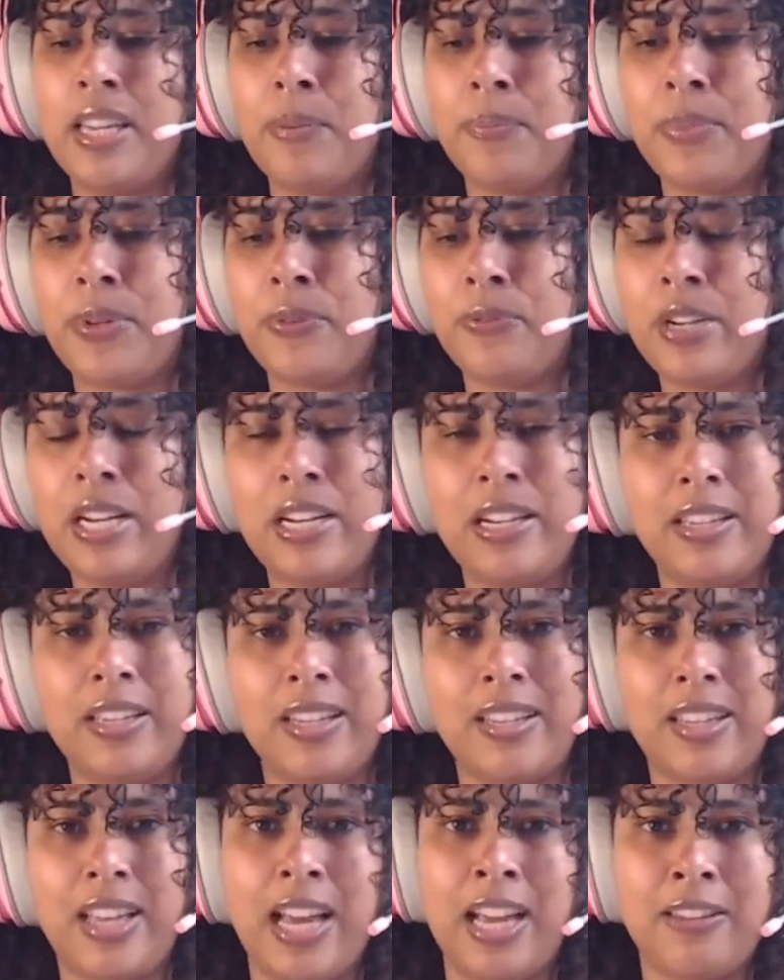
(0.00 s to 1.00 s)
But really,
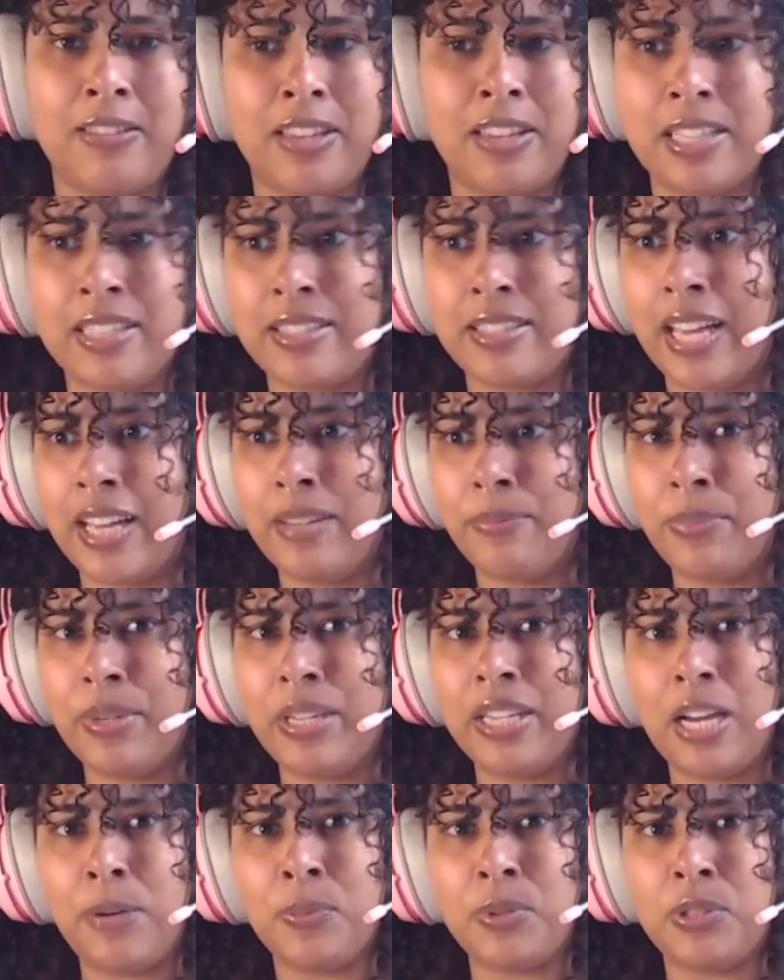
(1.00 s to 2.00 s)
at the end of the day,
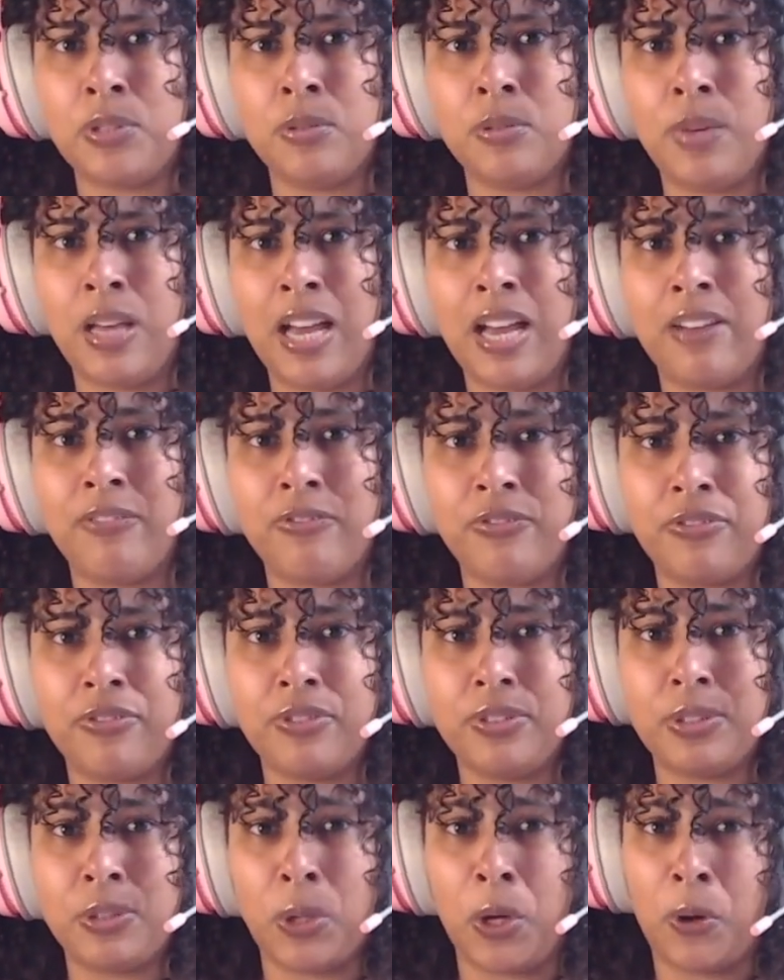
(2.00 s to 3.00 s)
being able to have
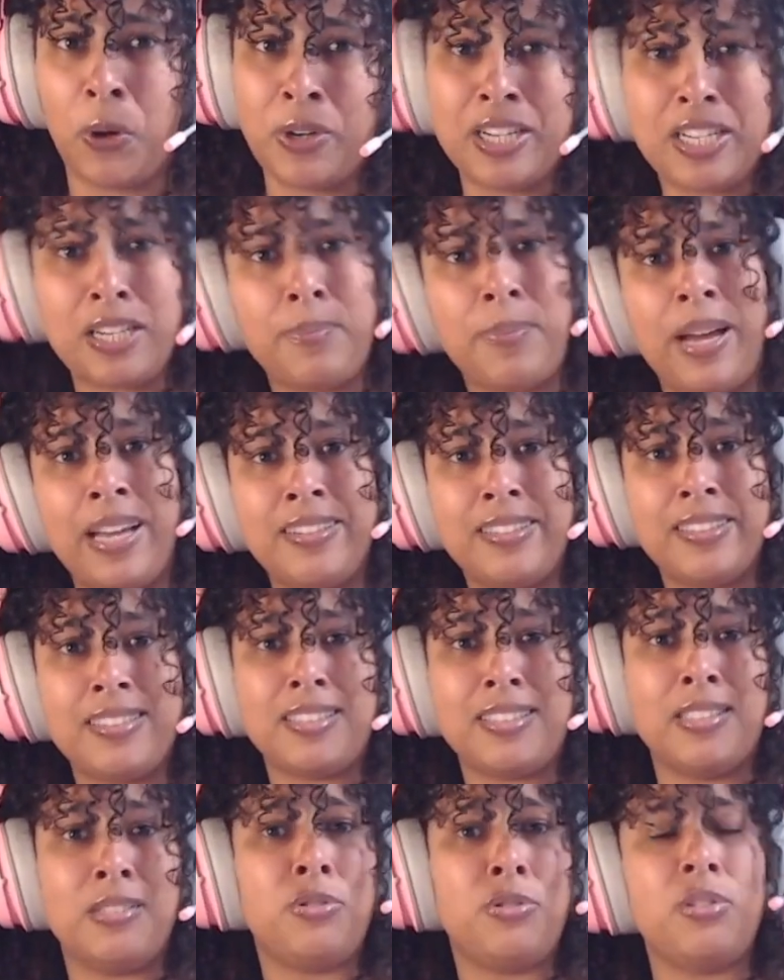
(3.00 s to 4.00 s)
your own
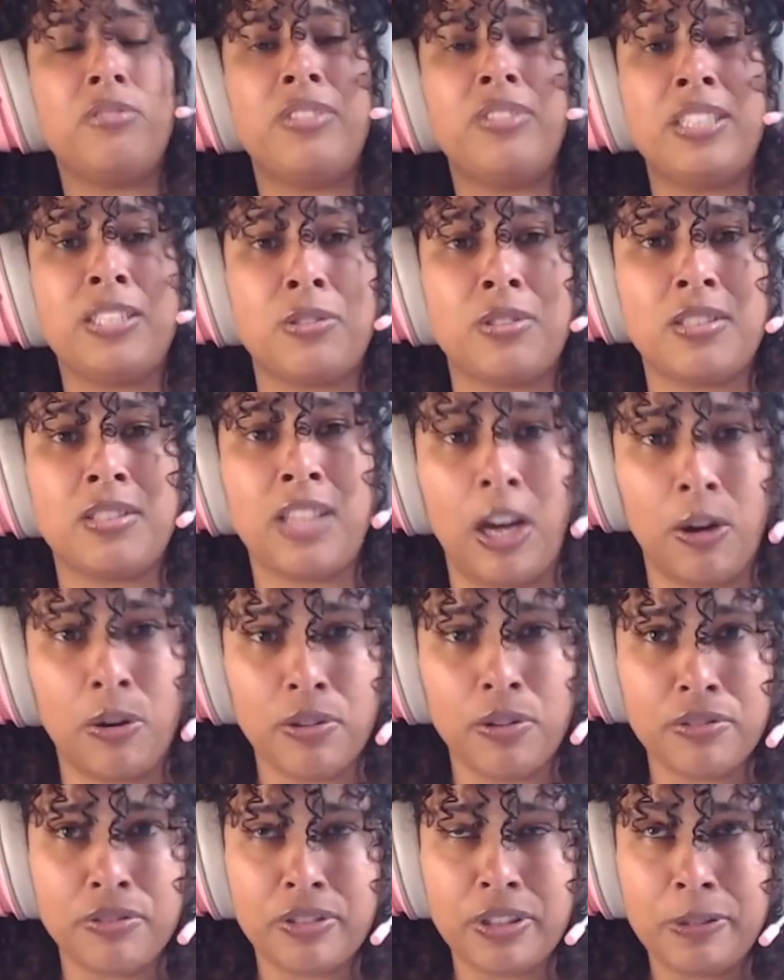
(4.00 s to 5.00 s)
independence and do things
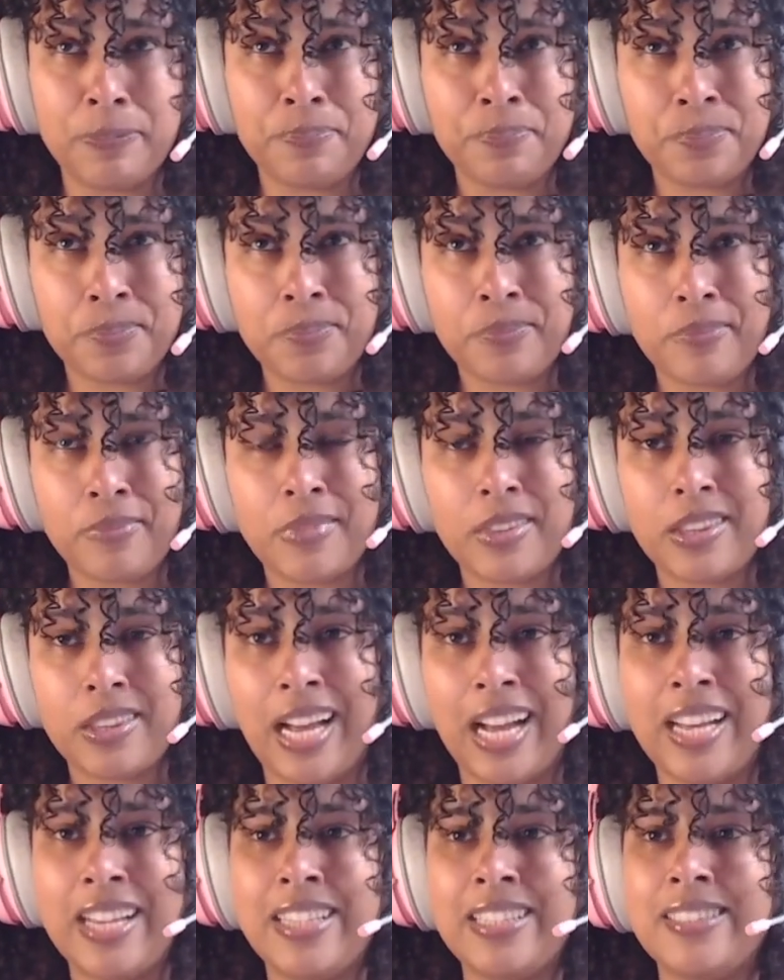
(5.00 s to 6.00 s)
yourself,
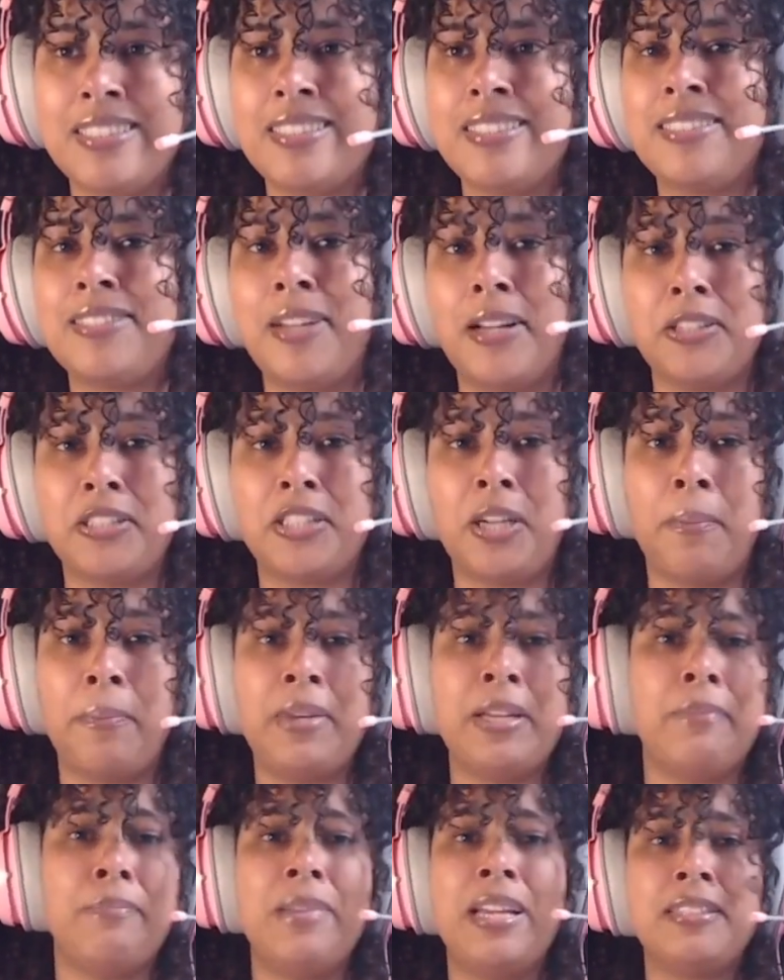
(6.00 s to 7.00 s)
that is such a
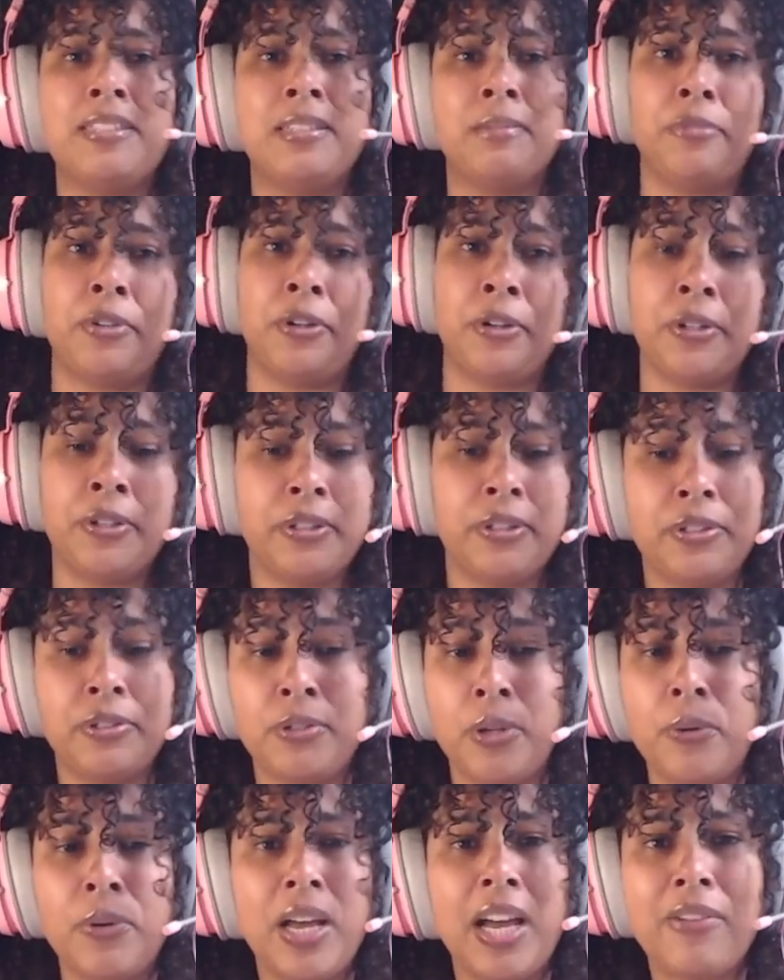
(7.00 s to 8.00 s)
big blessing, bro.
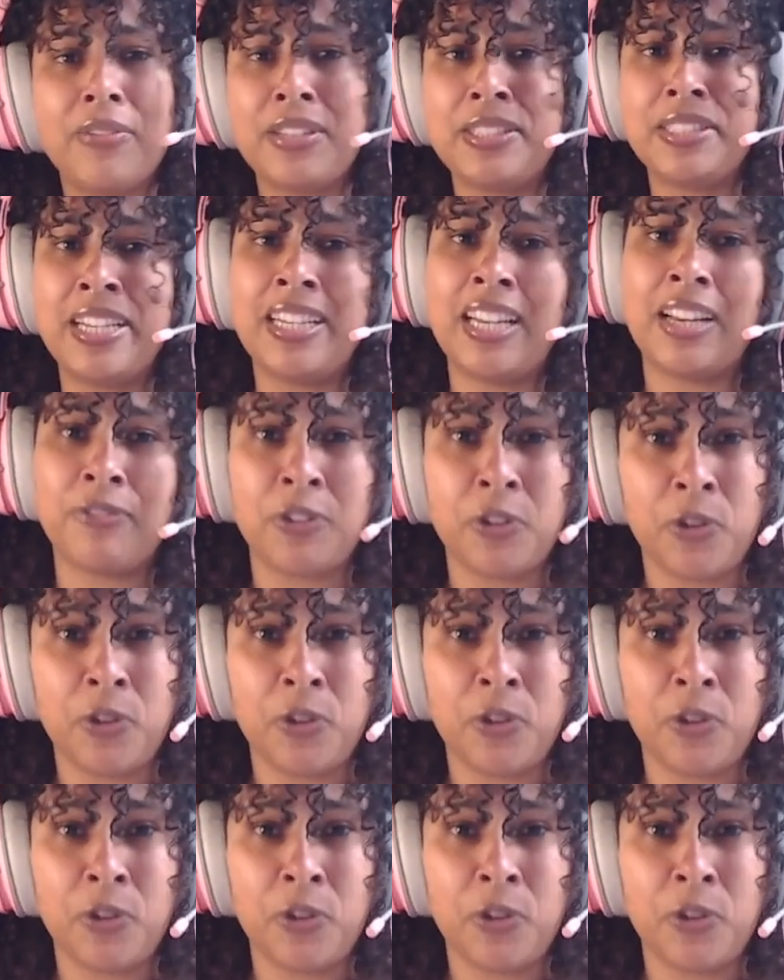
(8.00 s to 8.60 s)
Don't ever take that for